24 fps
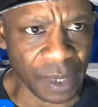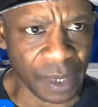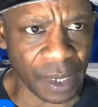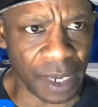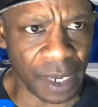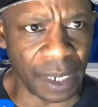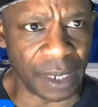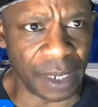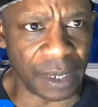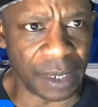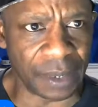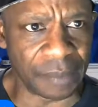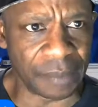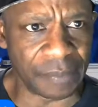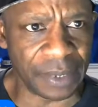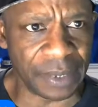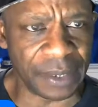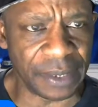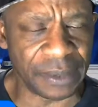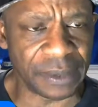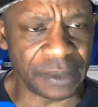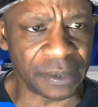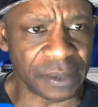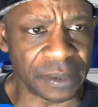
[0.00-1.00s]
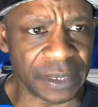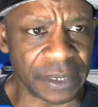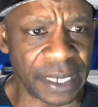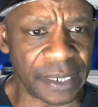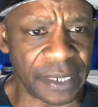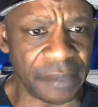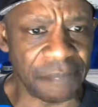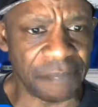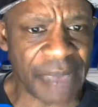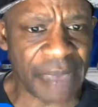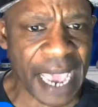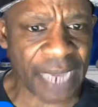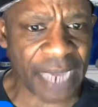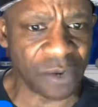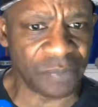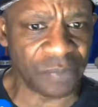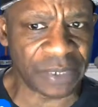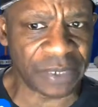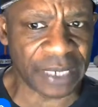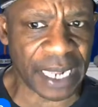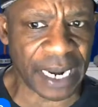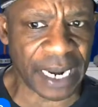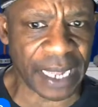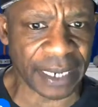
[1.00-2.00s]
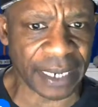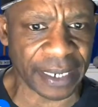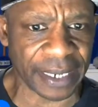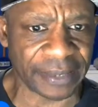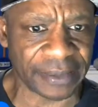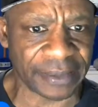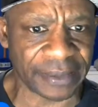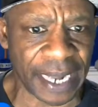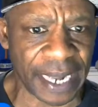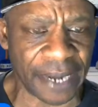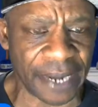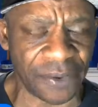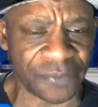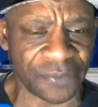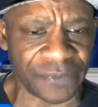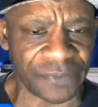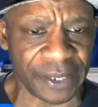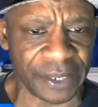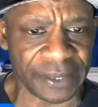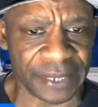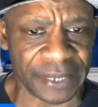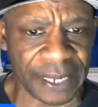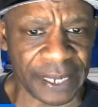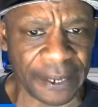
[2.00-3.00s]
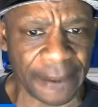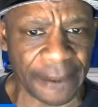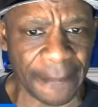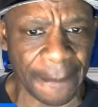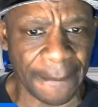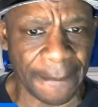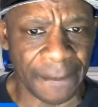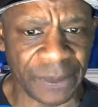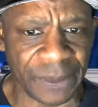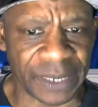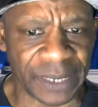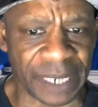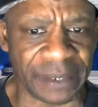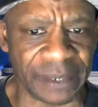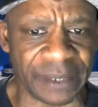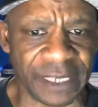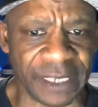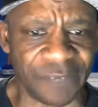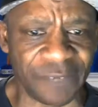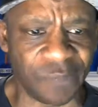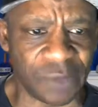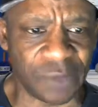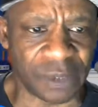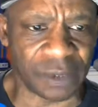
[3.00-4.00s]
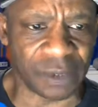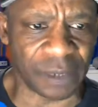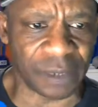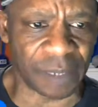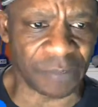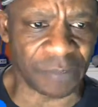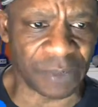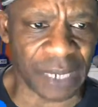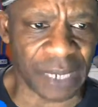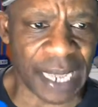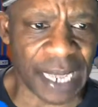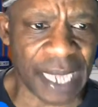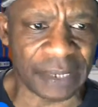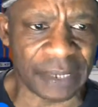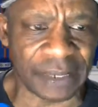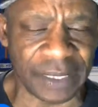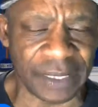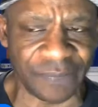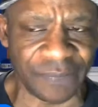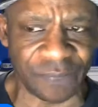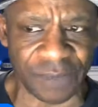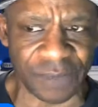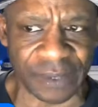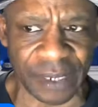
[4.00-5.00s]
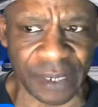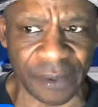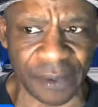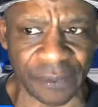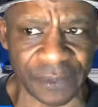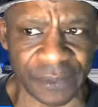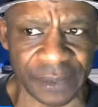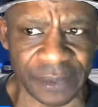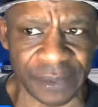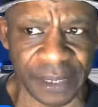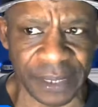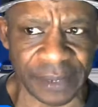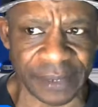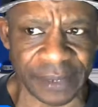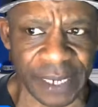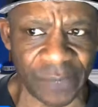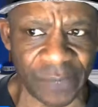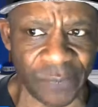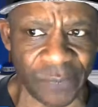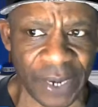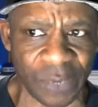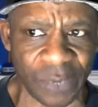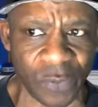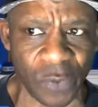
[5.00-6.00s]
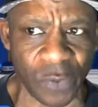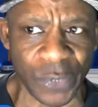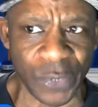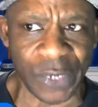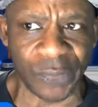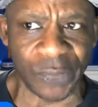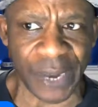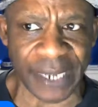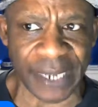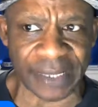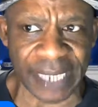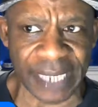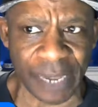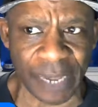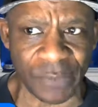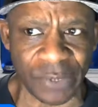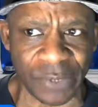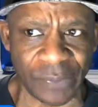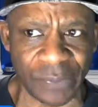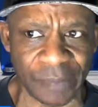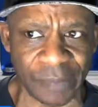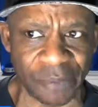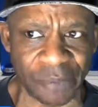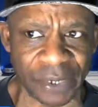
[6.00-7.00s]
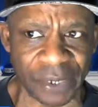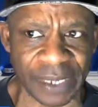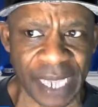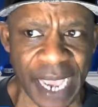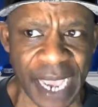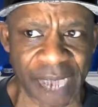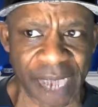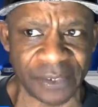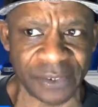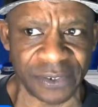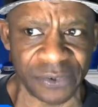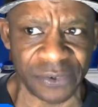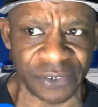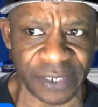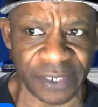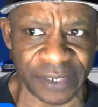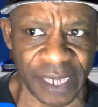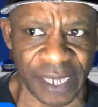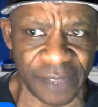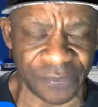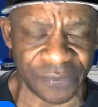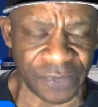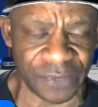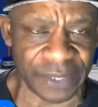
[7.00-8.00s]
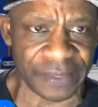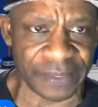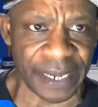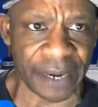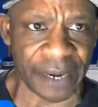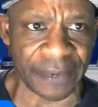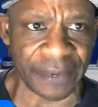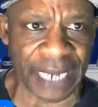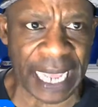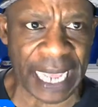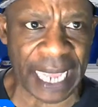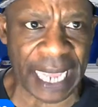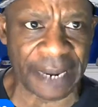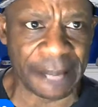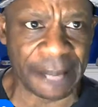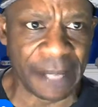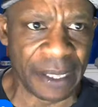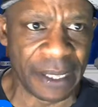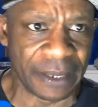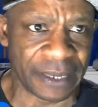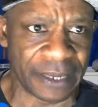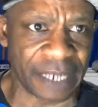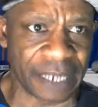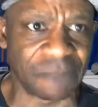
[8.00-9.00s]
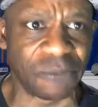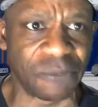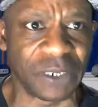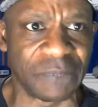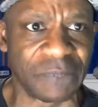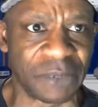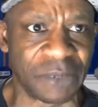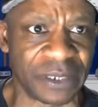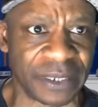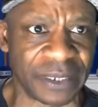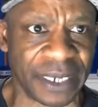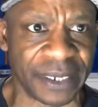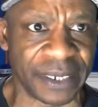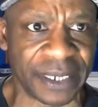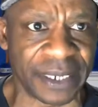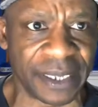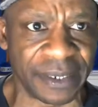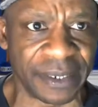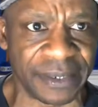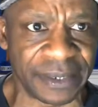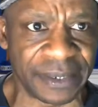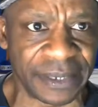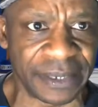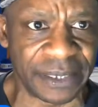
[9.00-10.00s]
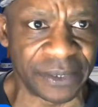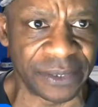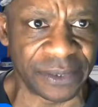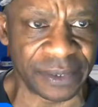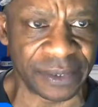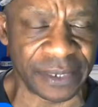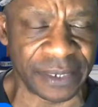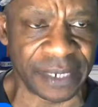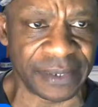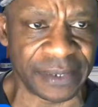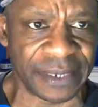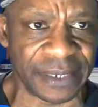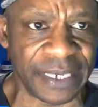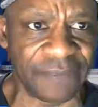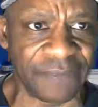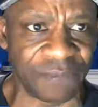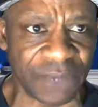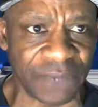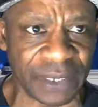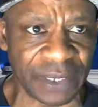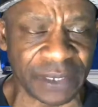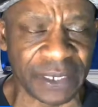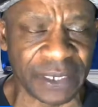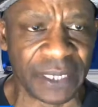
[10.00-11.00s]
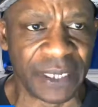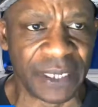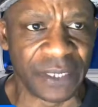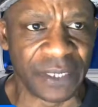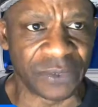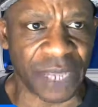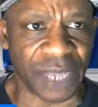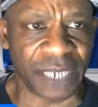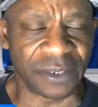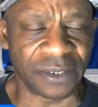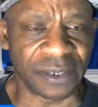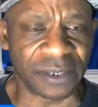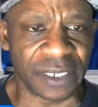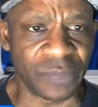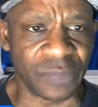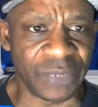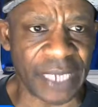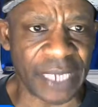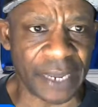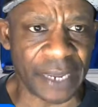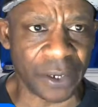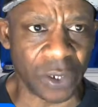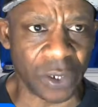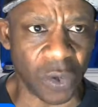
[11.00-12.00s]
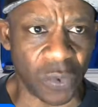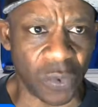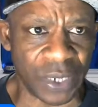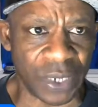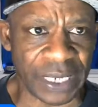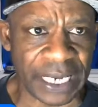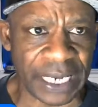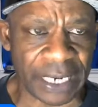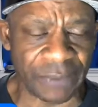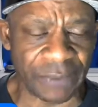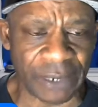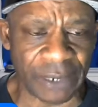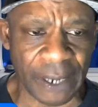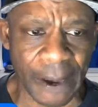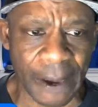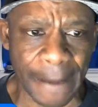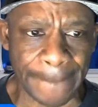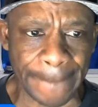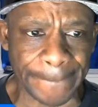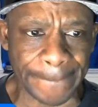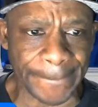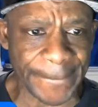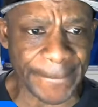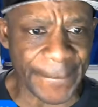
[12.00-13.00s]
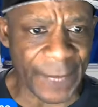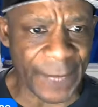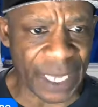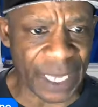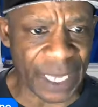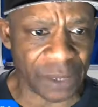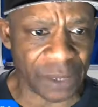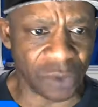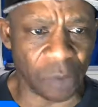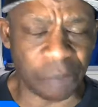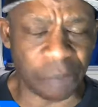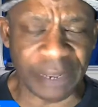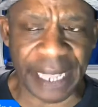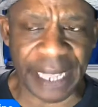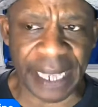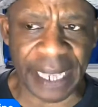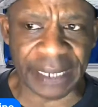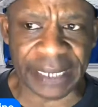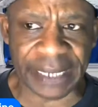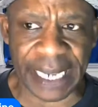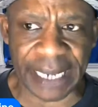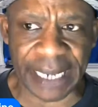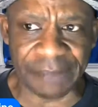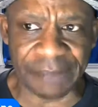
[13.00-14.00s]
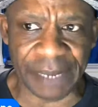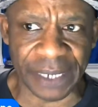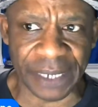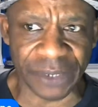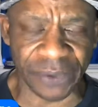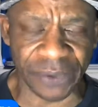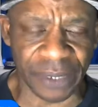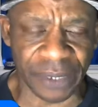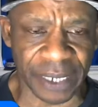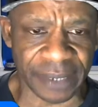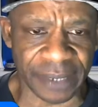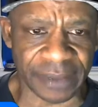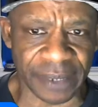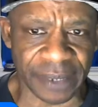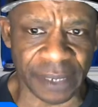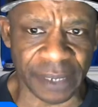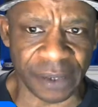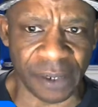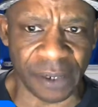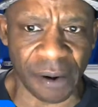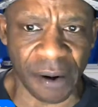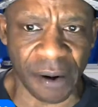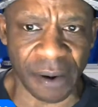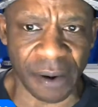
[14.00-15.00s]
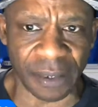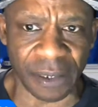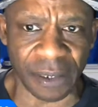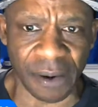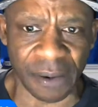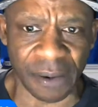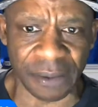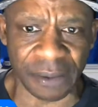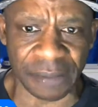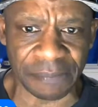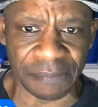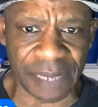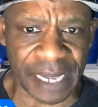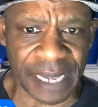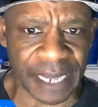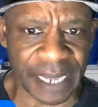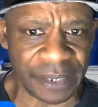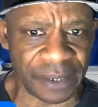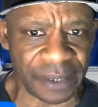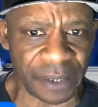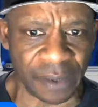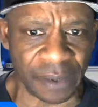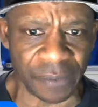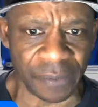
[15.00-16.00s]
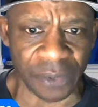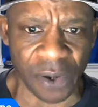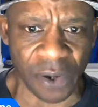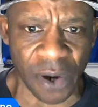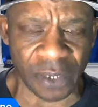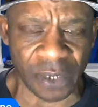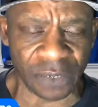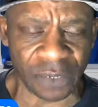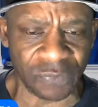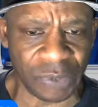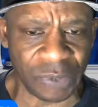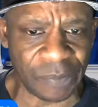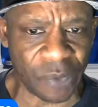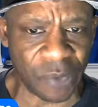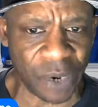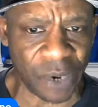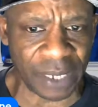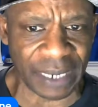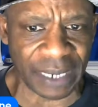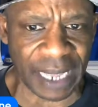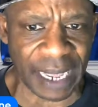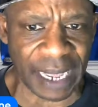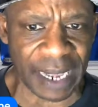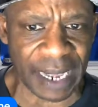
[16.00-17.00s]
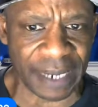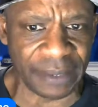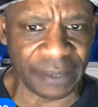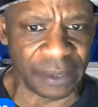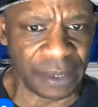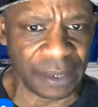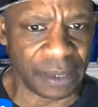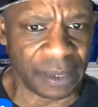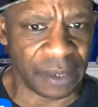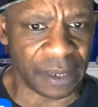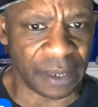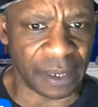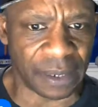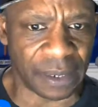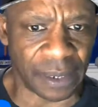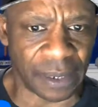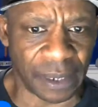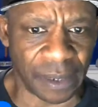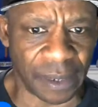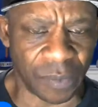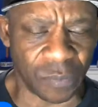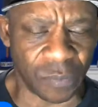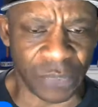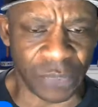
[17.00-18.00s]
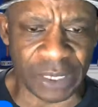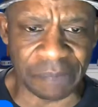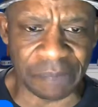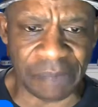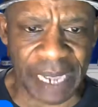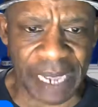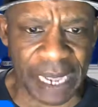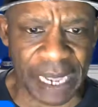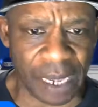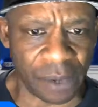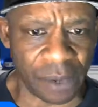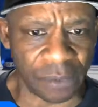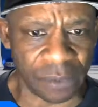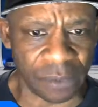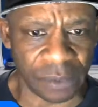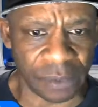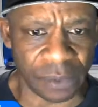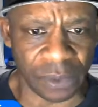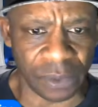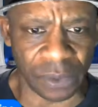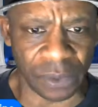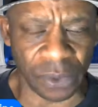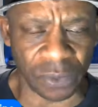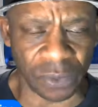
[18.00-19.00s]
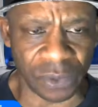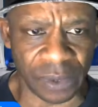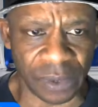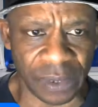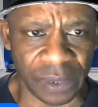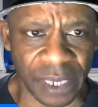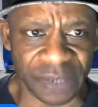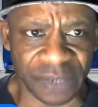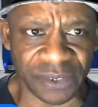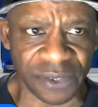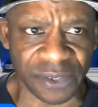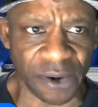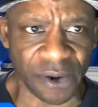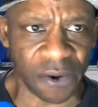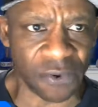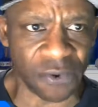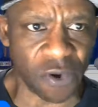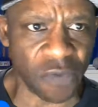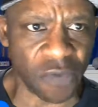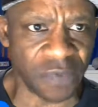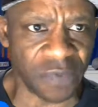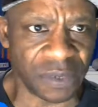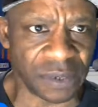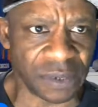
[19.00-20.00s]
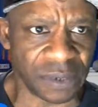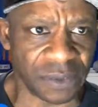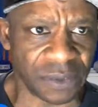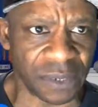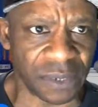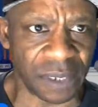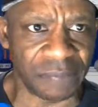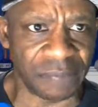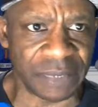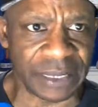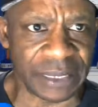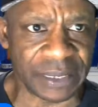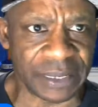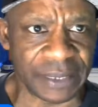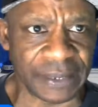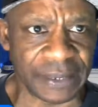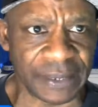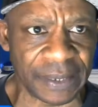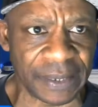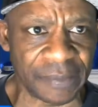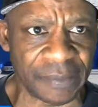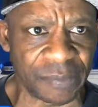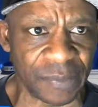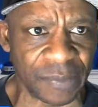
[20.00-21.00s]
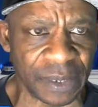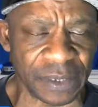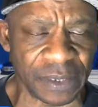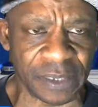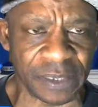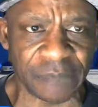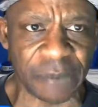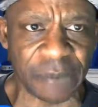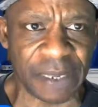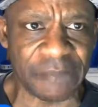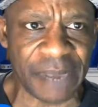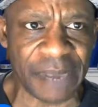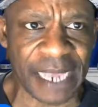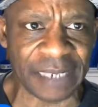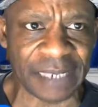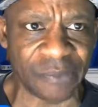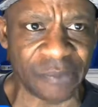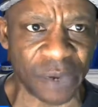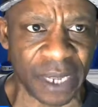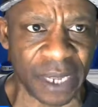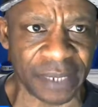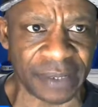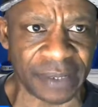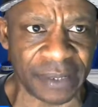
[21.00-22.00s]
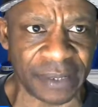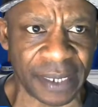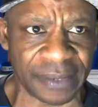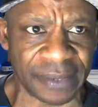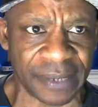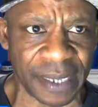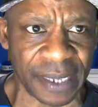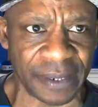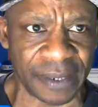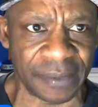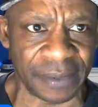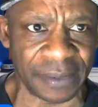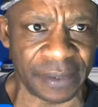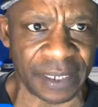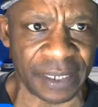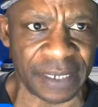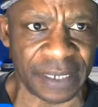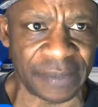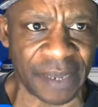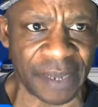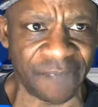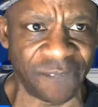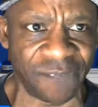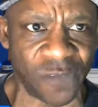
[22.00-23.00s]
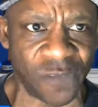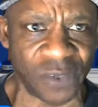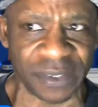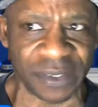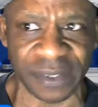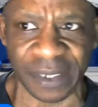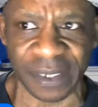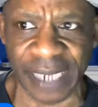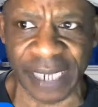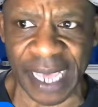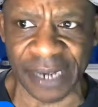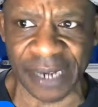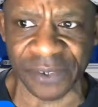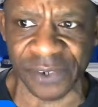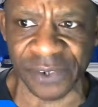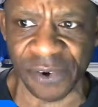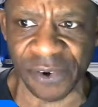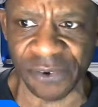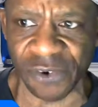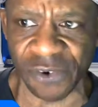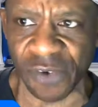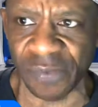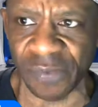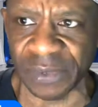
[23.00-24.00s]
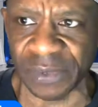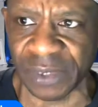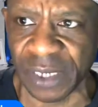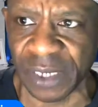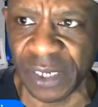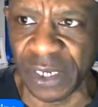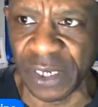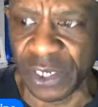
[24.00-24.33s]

and just get in battle, because like I said, I don't think their defense is up to our defense. I don't think they rank what we rank that. We rank pretty high in association. I don't think they're not. That's pretty much their Achilles heel, that their defense. So I just think we got to go in there and play our game, man. Like I said, guard the man and guard the 3-point line and rebound. Less turnovers. You know what I mean? And just play basketball. Like I said, that's not a team that forces a lot of turnovers.